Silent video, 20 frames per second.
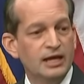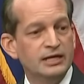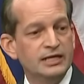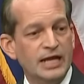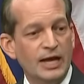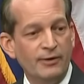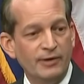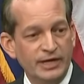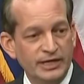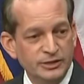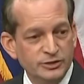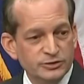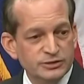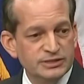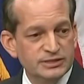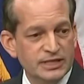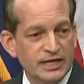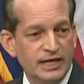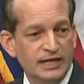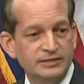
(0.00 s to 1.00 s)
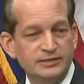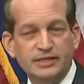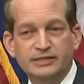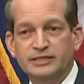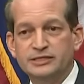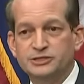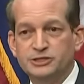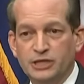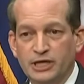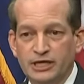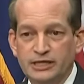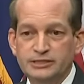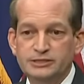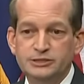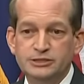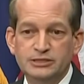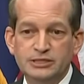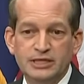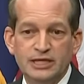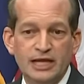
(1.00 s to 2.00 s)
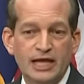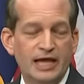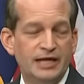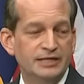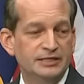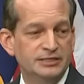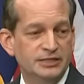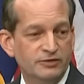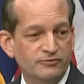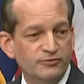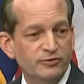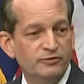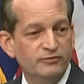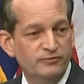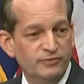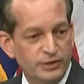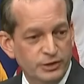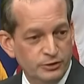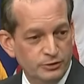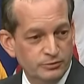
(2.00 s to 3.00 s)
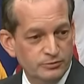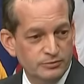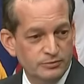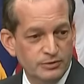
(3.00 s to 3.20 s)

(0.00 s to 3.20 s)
Now, I understand that the judge had a different view,